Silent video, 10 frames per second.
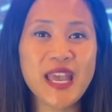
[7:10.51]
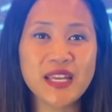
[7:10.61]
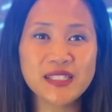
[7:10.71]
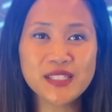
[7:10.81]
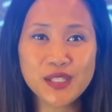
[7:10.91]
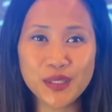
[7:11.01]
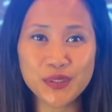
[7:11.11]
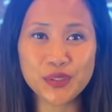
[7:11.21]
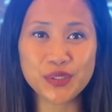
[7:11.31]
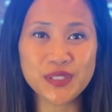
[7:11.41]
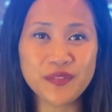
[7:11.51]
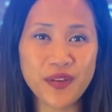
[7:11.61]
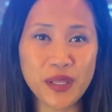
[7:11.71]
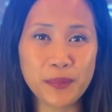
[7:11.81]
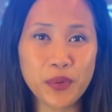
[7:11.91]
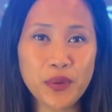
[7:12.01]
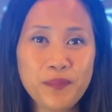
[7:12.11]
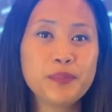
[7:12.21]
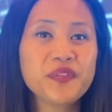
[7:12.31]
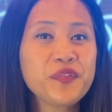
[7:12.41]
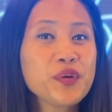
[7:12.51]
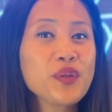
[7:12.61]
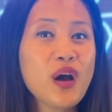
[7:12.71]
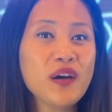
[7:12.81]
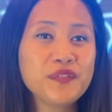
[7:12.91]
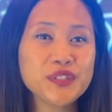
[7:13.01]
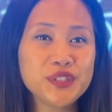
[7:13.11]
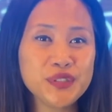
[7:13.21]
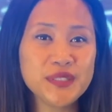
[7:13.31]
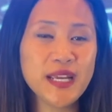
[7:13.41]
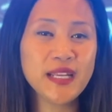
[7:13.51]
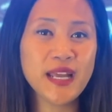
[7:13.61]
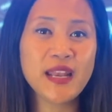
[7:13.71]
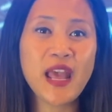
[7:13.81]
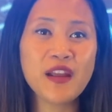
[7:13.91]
and disclosures available before the offer due date and